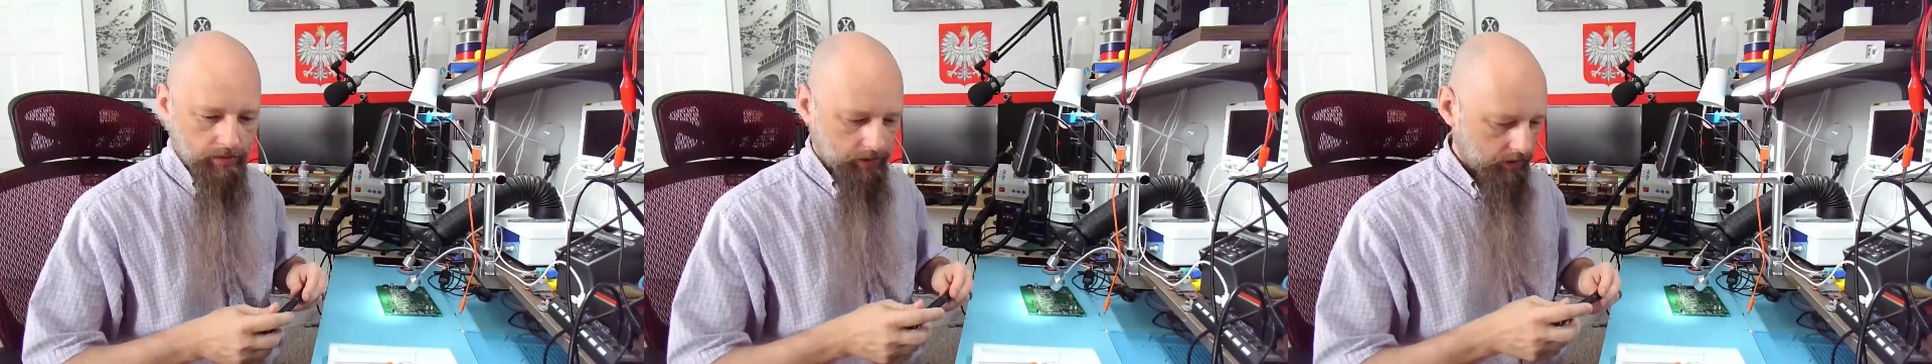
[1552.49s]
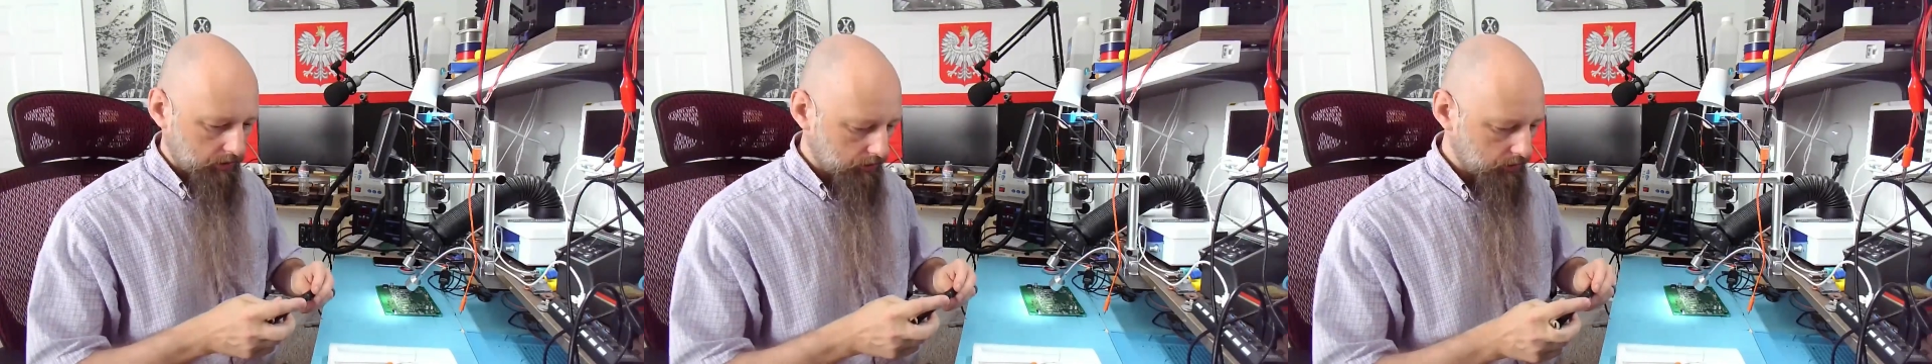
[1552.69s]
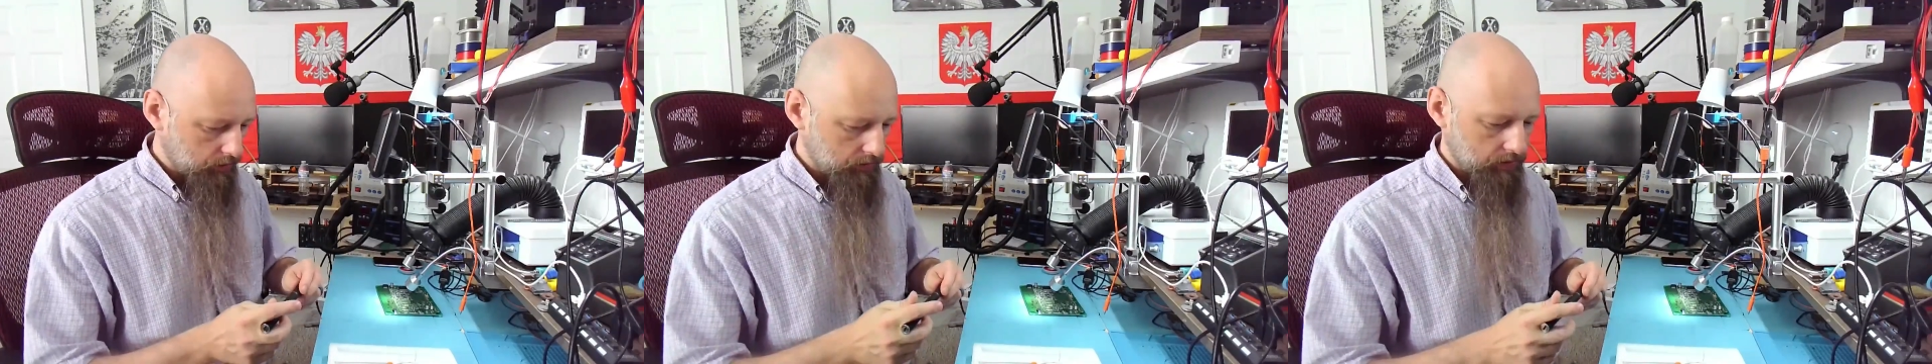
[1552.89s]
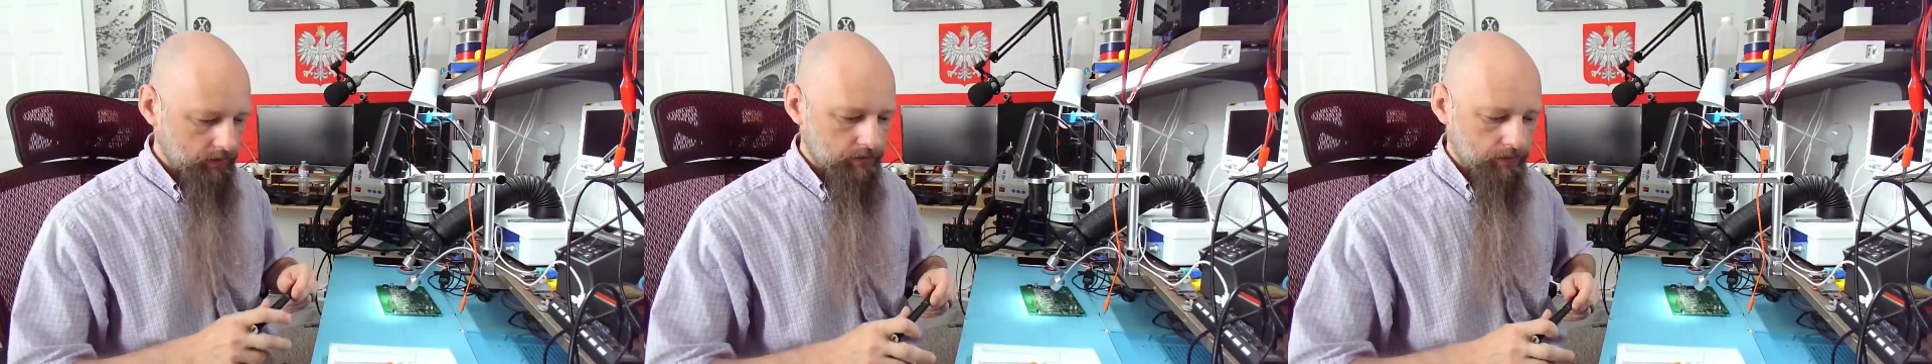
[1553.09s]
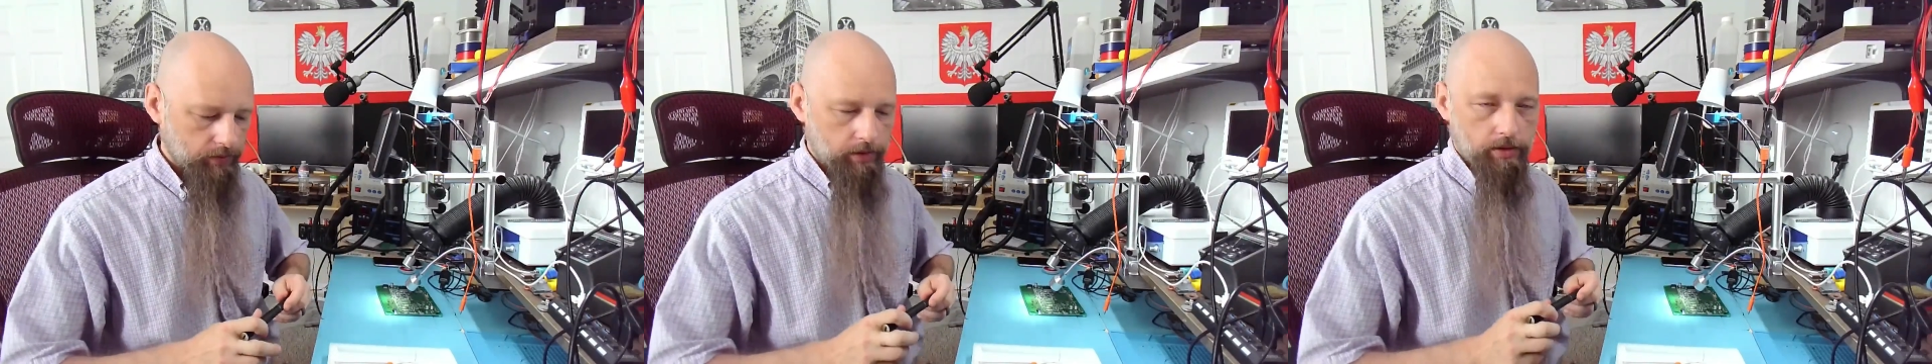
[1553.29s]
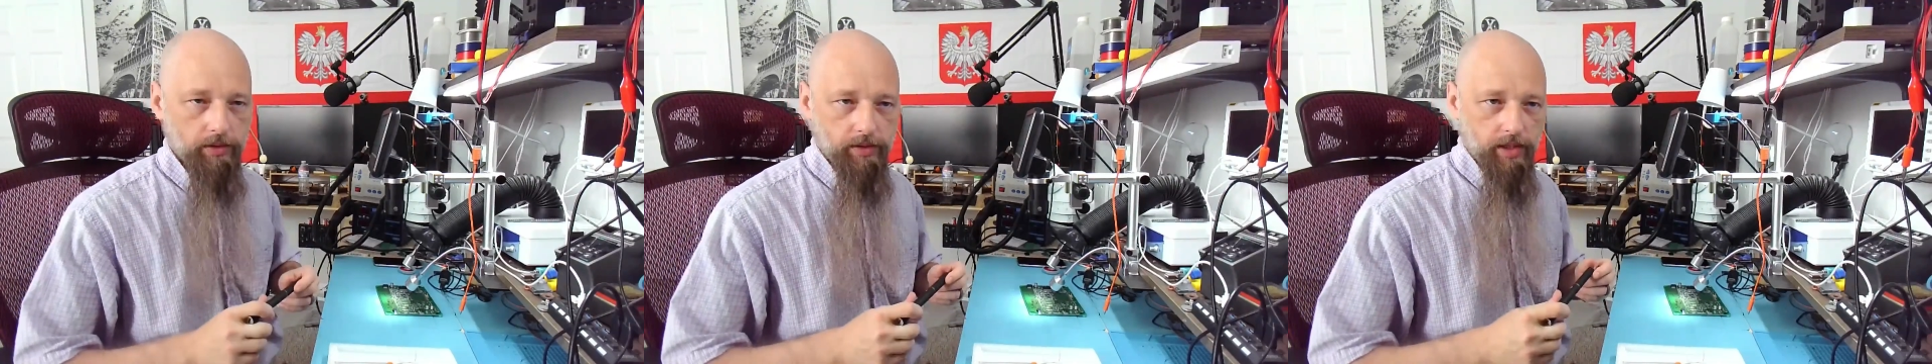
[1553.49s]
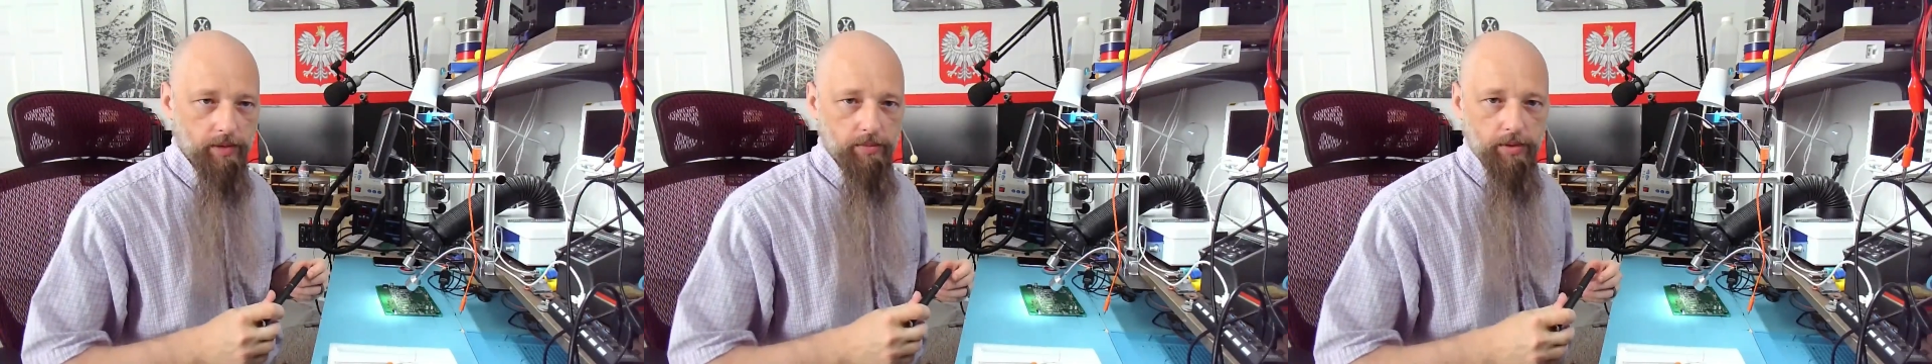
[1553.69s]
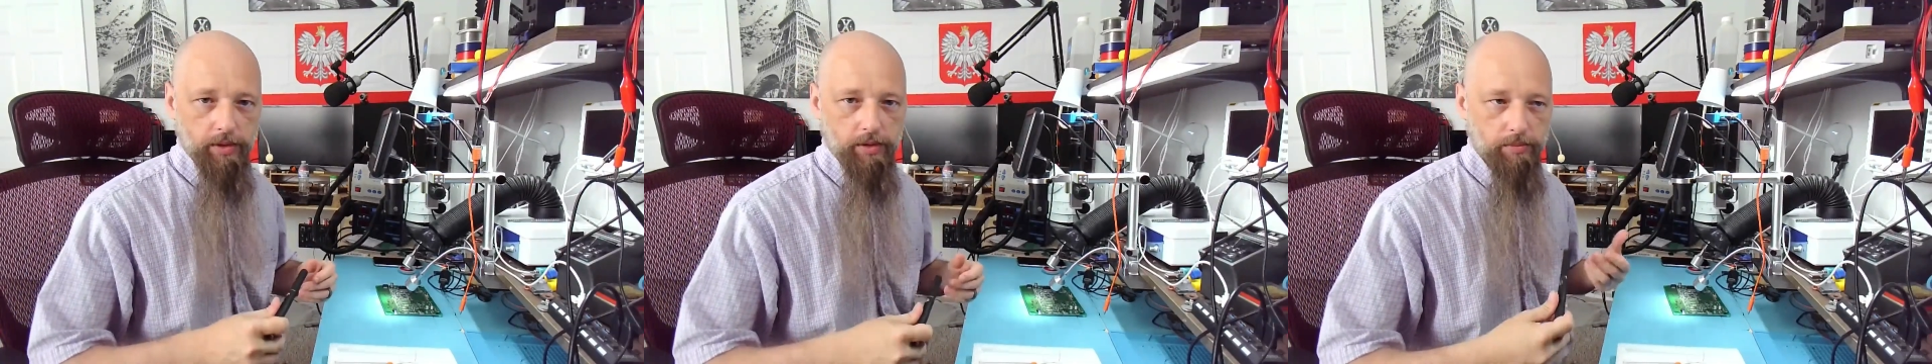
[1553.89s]
I don't use it for
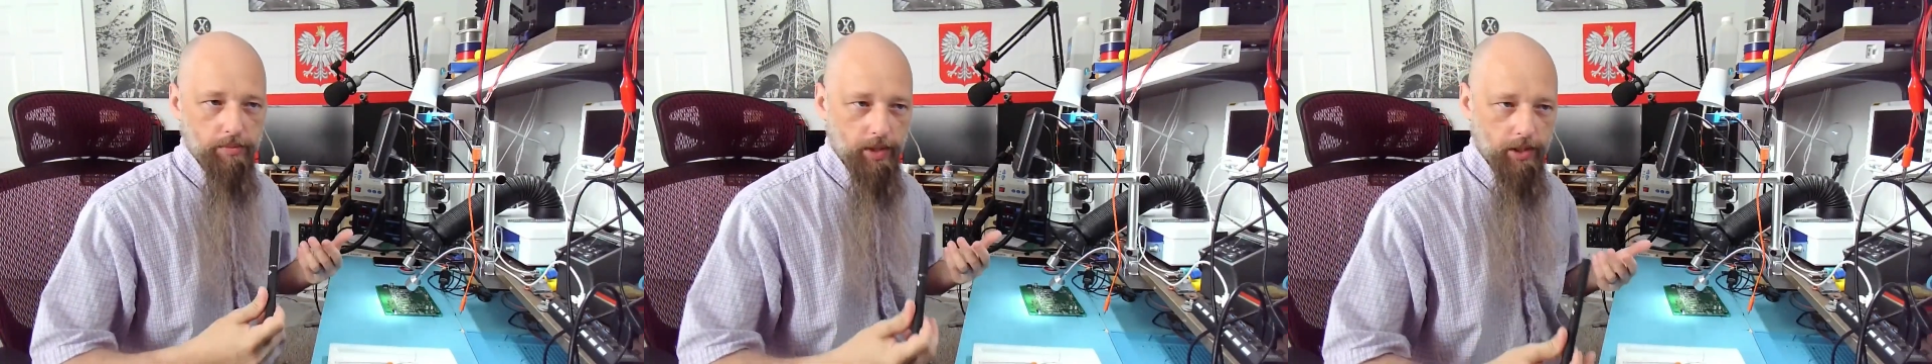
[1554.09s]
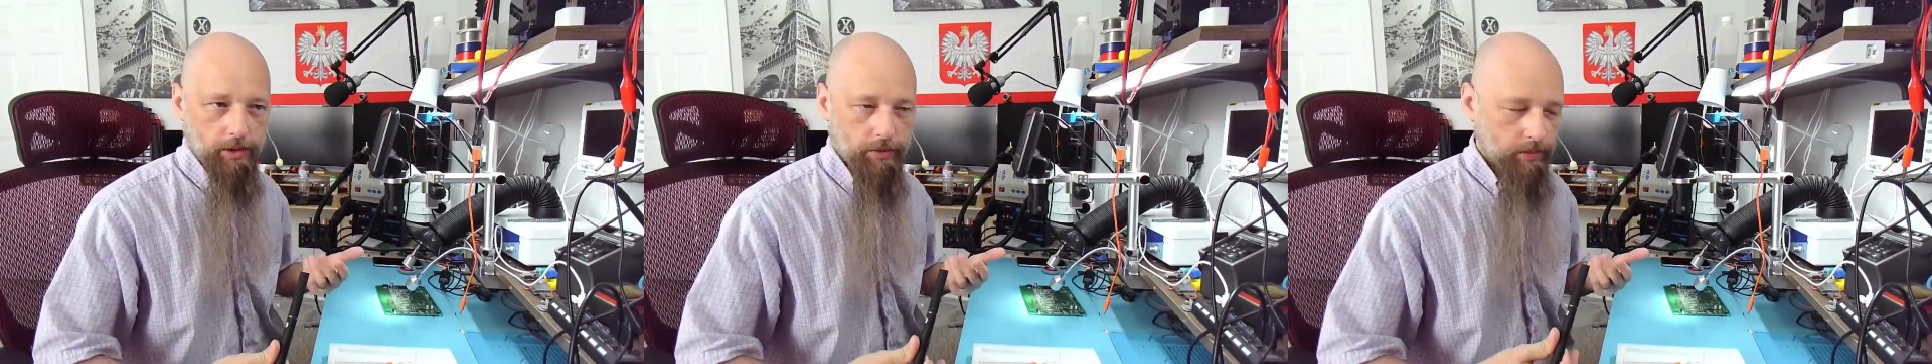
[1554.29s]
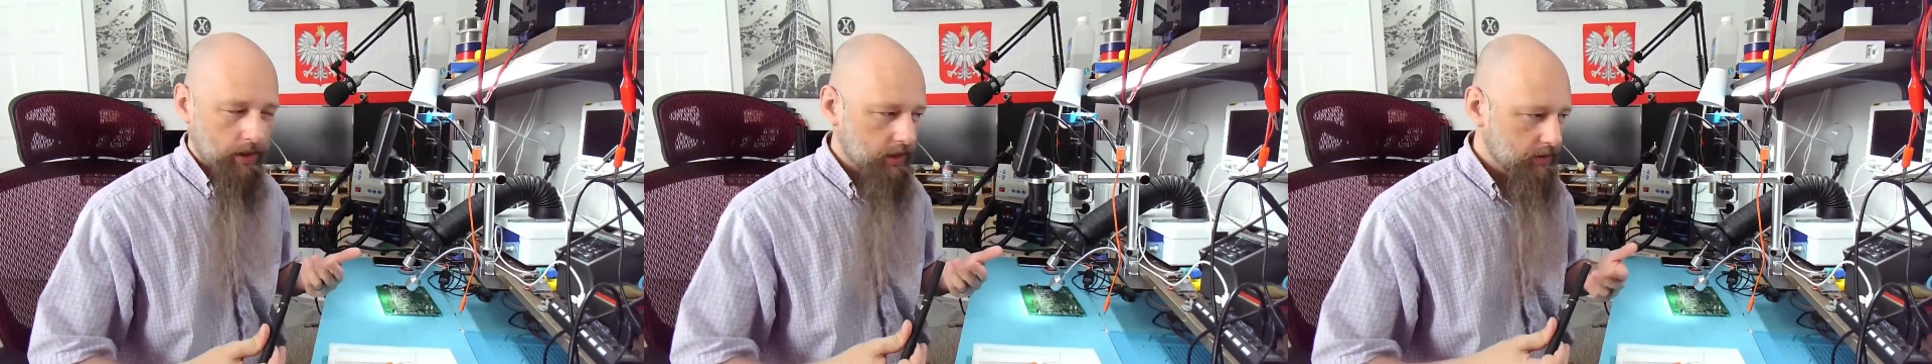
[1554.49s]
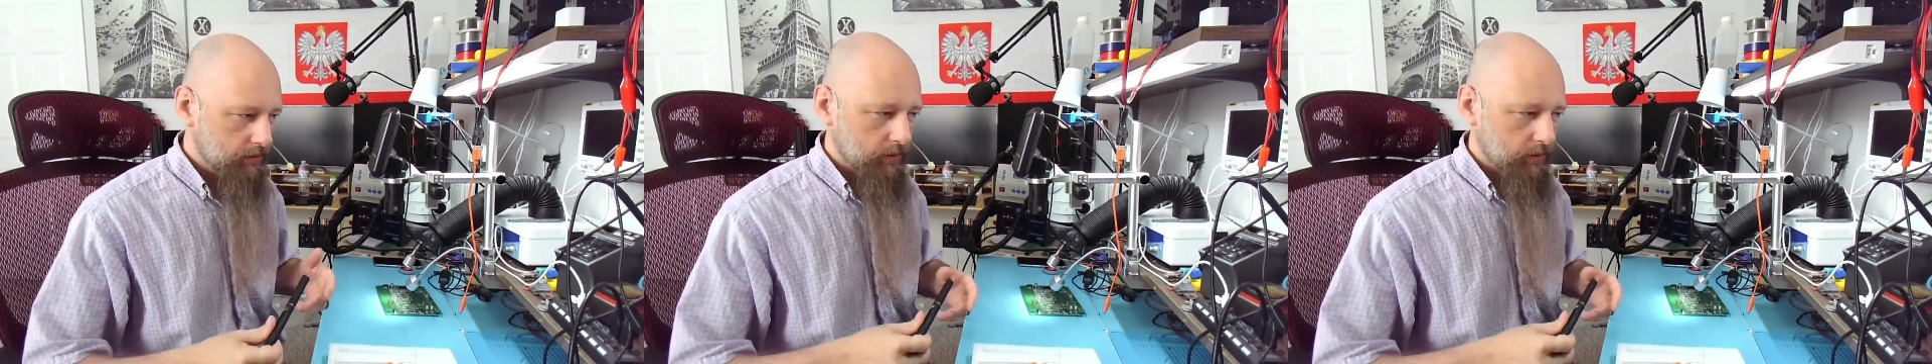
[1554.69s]
temperature measurements,